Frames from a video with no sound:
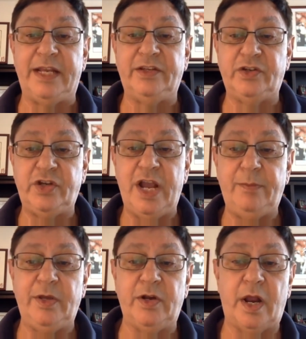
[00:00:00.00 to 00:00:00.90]
He's a
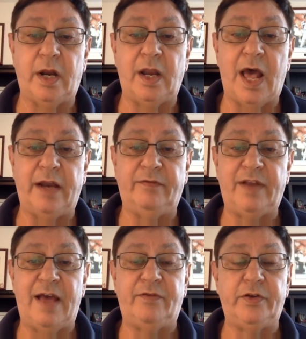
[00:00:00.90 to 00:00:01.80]
champion on a lot of
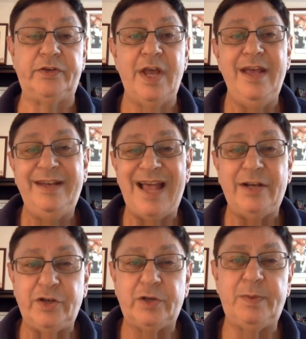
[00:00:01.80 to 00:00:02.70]
levels,
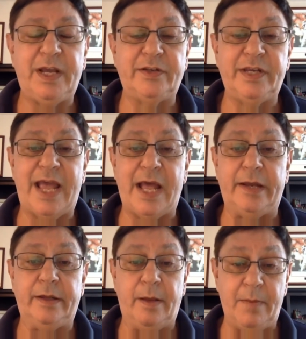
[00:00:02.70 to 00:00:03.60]
not just because he
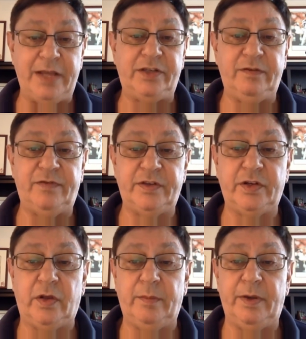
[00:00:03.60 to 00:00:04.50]
had amazing
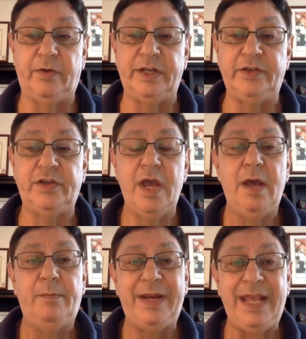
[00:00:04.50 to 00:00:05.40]
physical abilities,
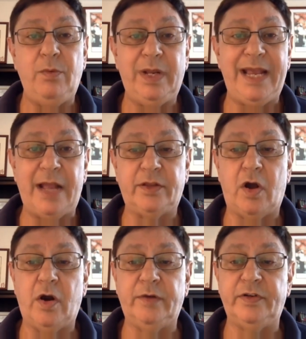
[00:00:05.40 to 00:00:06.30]
but he really had the
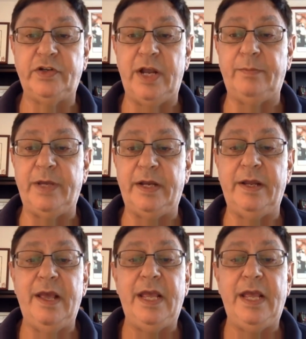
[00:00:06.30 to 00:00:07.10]
heart of a champion.